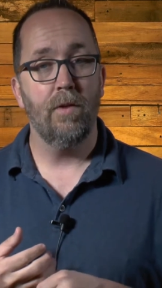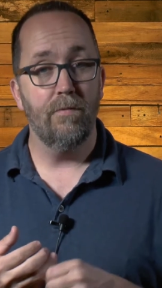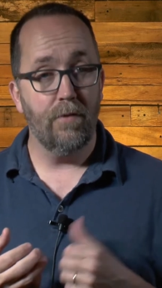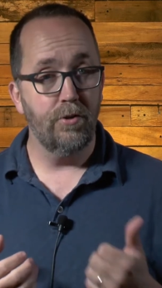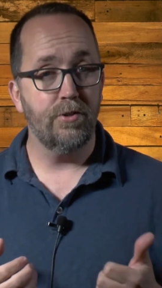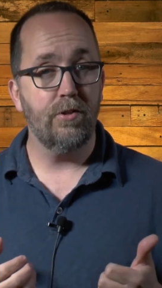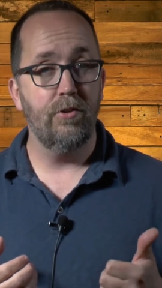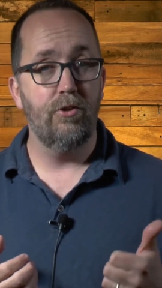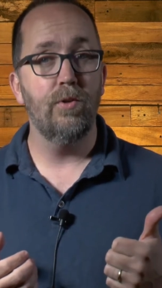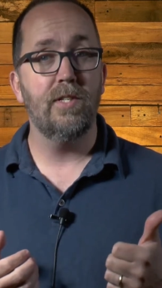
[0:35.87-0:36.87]
First,
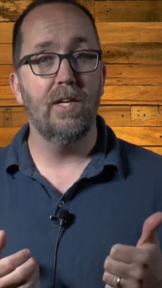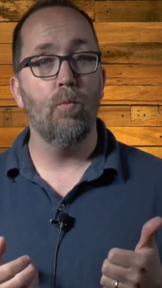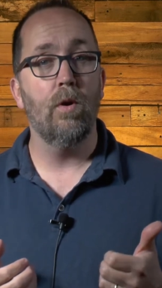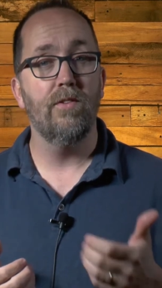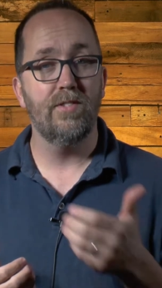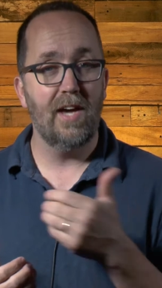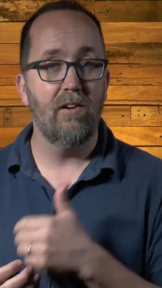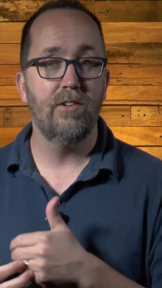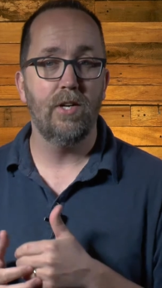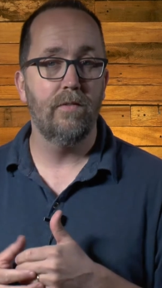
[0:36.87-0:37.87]
could you attend one of the
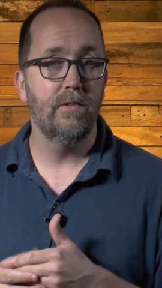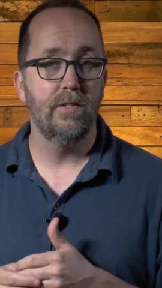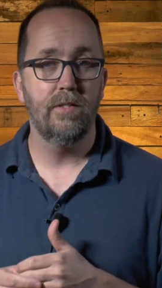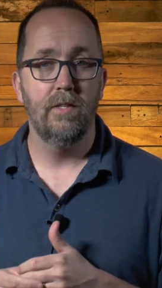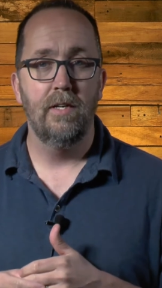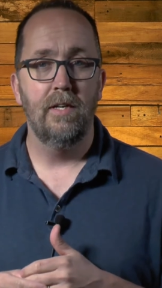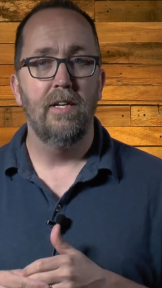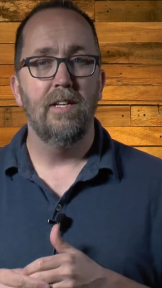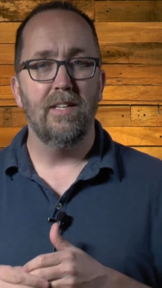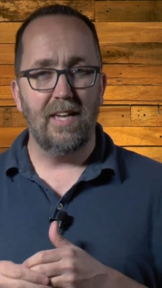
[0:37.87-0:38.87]
Saturday services?
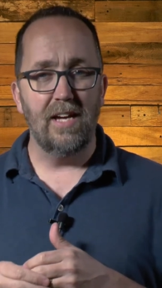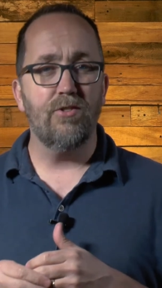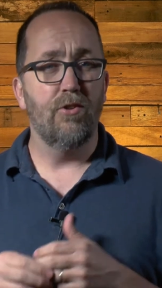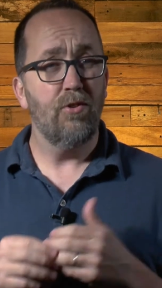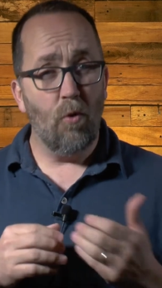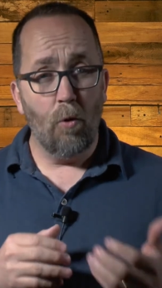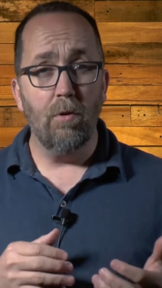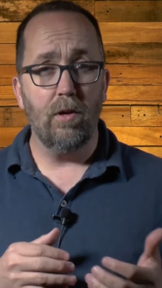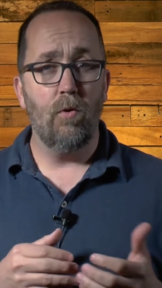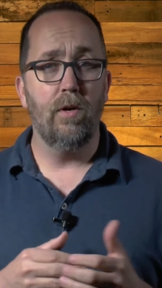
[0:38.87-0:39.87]
Guests are
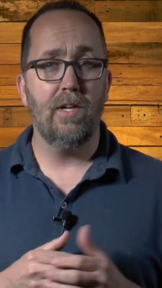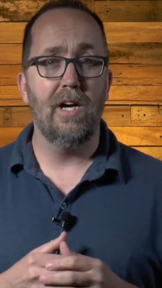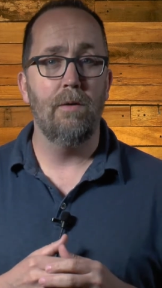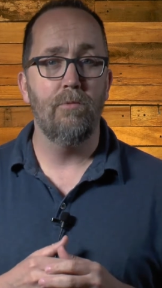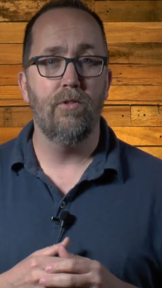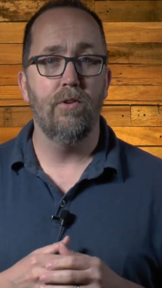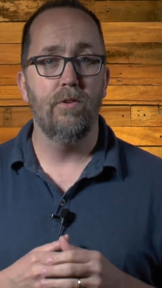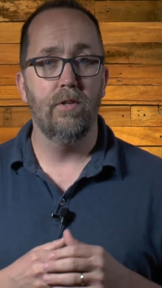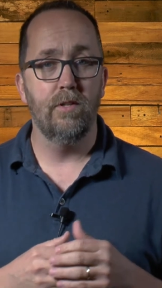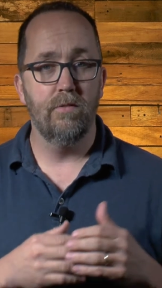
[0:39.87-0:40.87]
normally going to come to
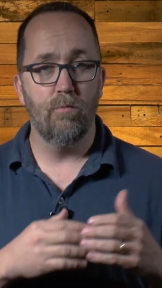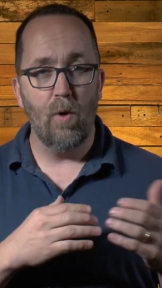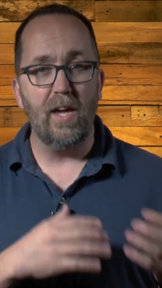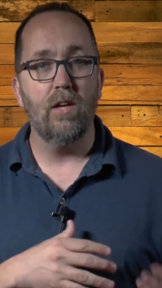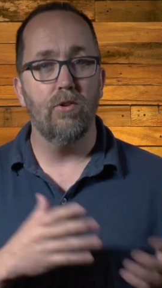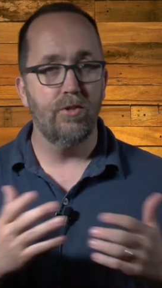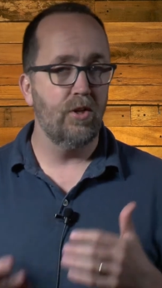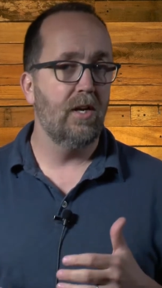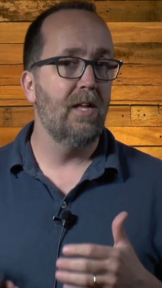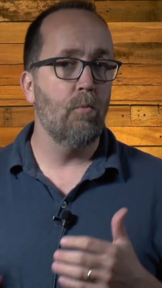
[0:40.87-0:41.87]
the regular
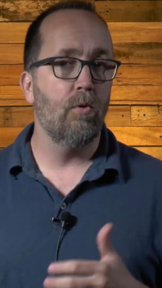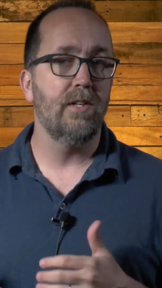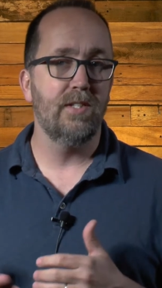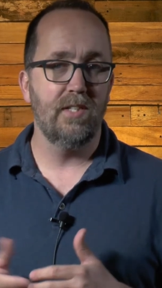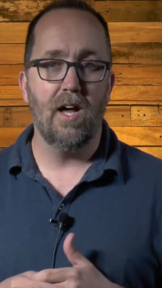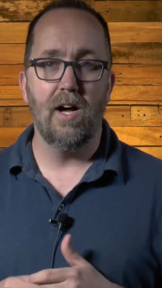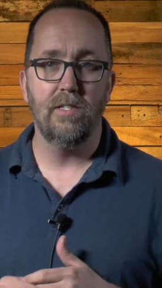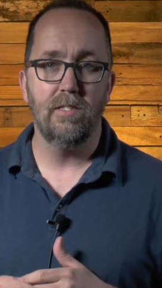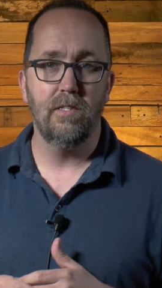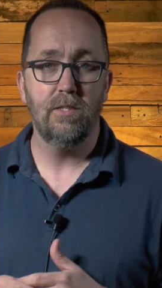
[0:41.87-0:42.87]
Sunday morning
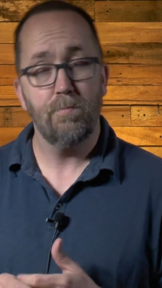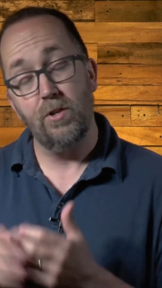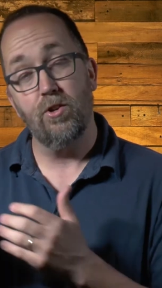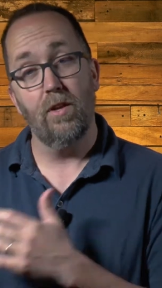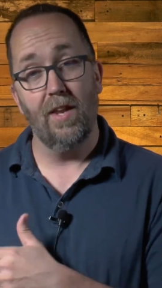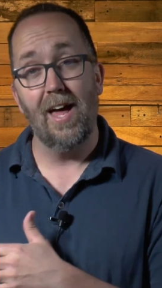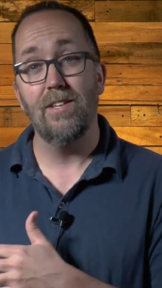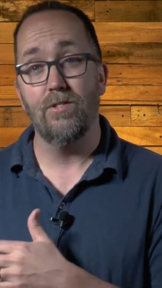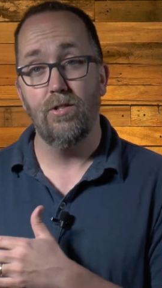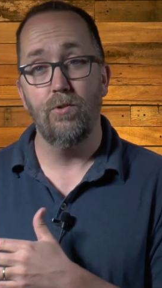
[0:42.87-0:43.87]
slots, especially the
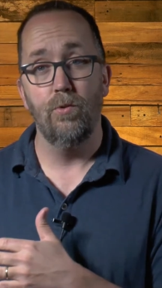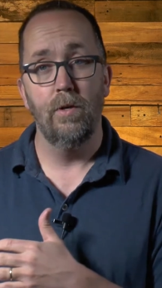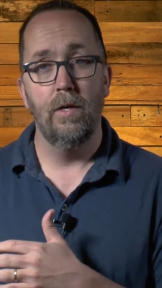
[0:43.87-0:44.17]
last 2.